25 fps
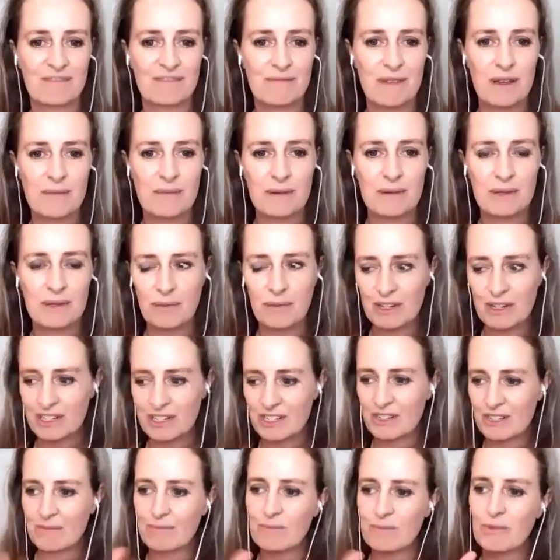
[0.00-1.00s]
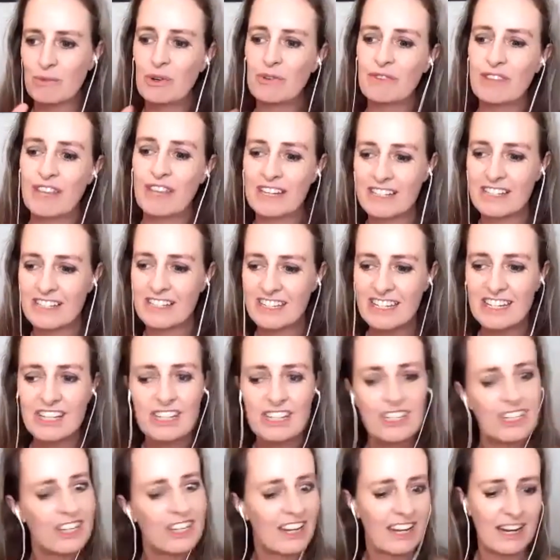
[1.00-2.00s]
People that want more of that
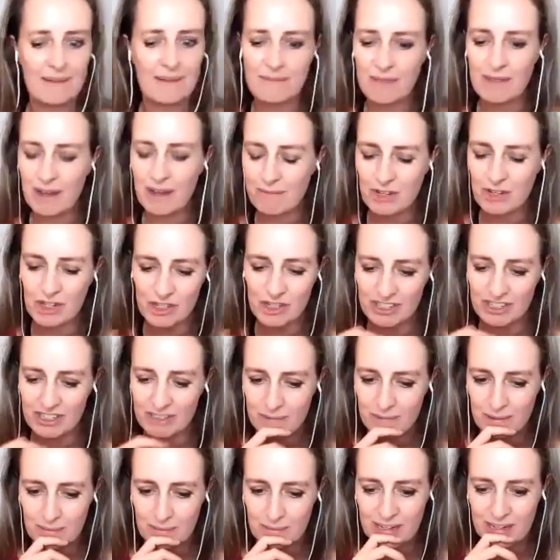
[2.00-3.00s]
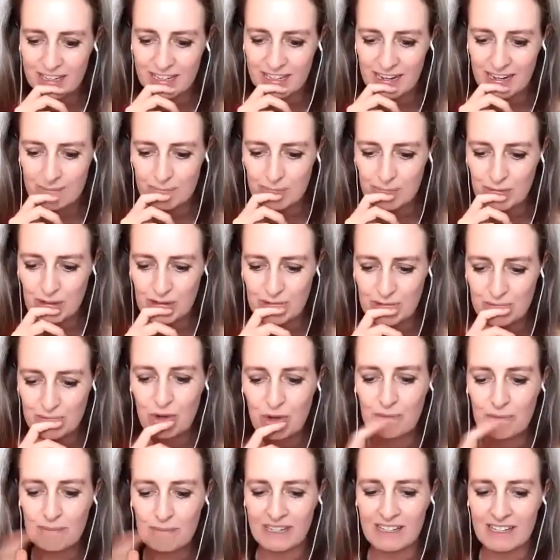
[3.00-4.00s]
distinction, and I'm sure I'll be bringing it up more and
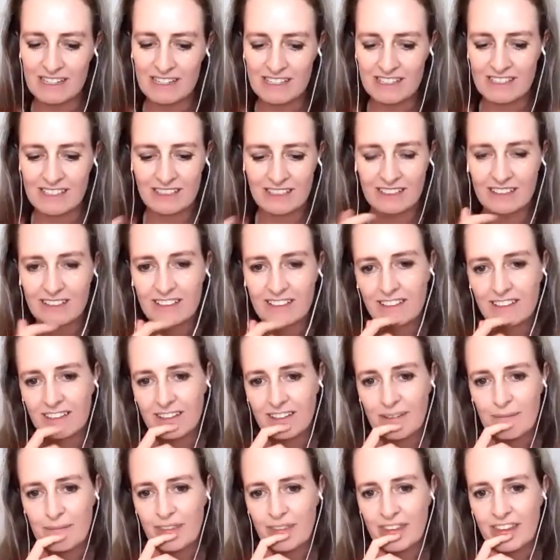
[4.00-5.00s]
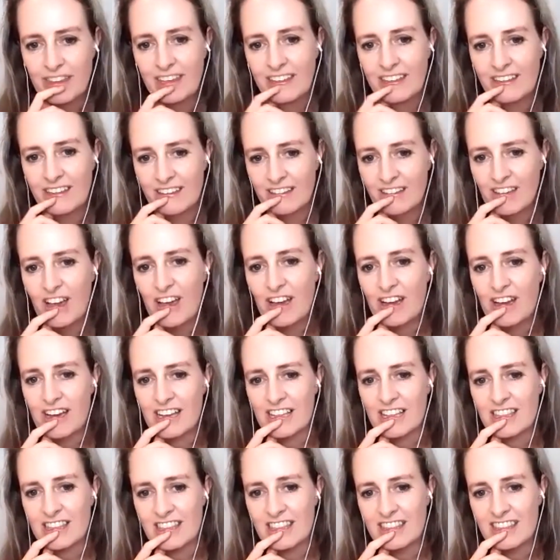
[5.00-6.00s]
more. But it's
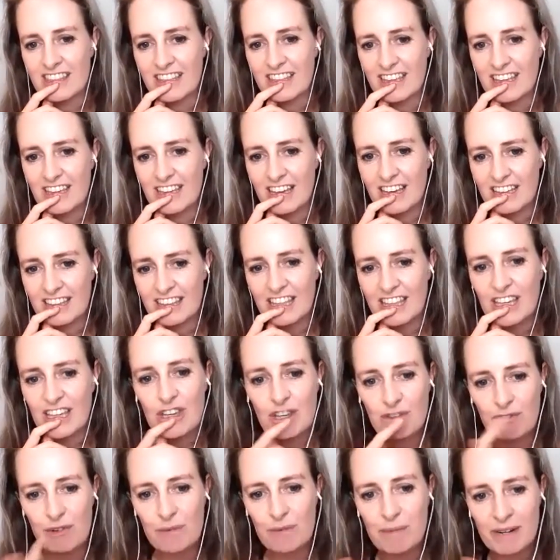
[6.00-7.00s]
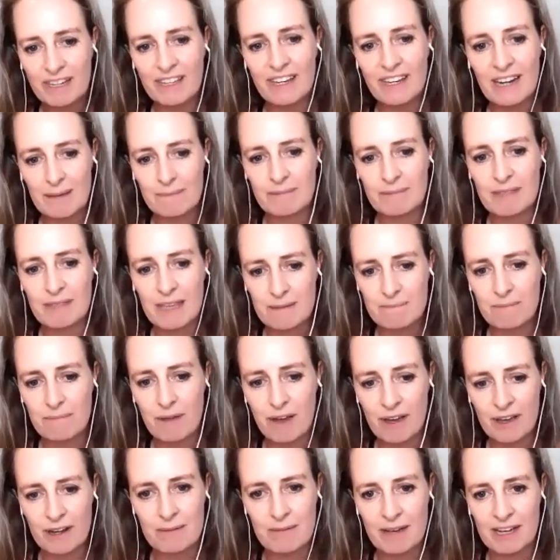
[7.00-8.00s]
I thank you for bringing up that
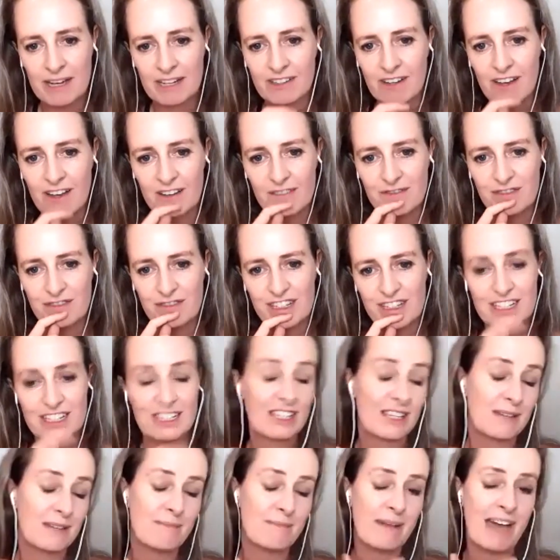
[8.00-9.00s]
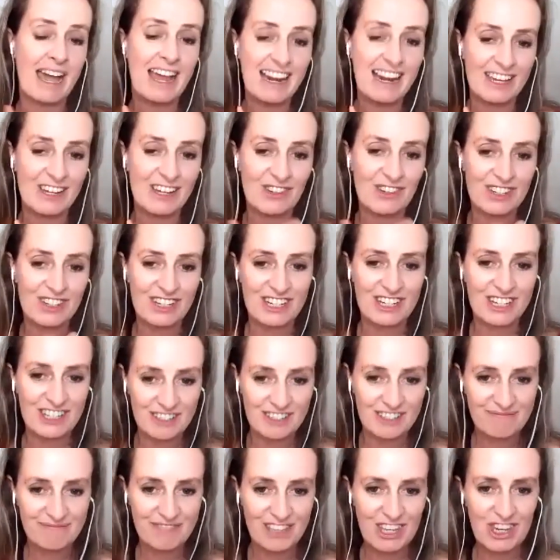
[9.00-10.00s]
part about confidence in my
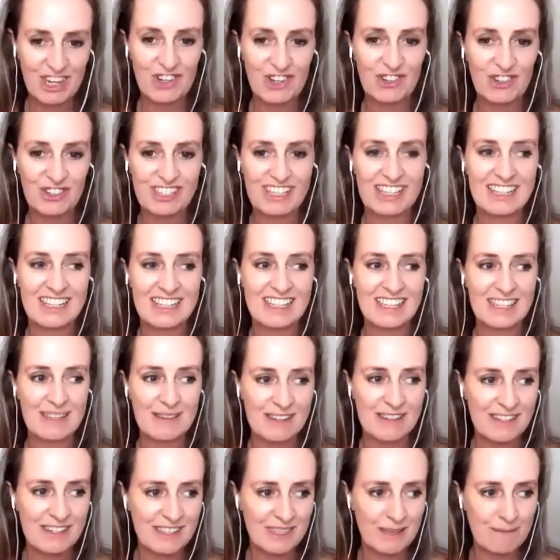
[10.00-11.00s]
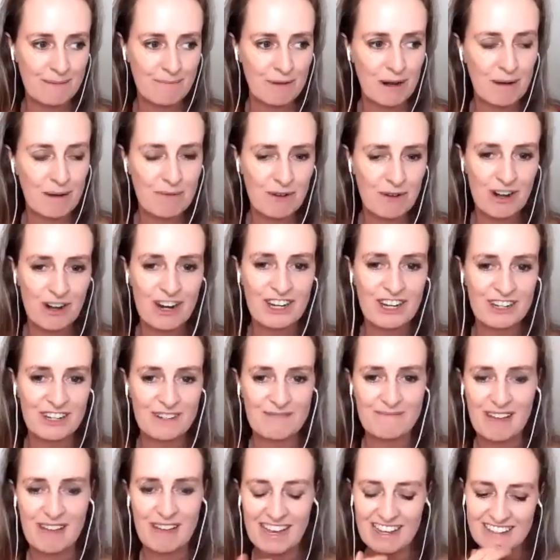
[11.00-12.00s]
language. In yours, it's the
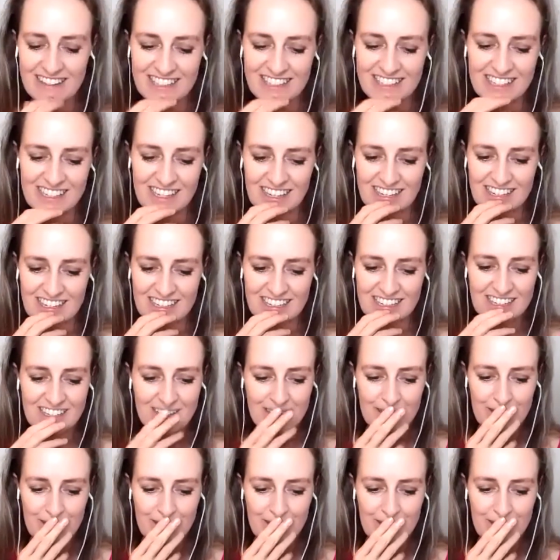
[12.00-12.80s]
preparation mindset.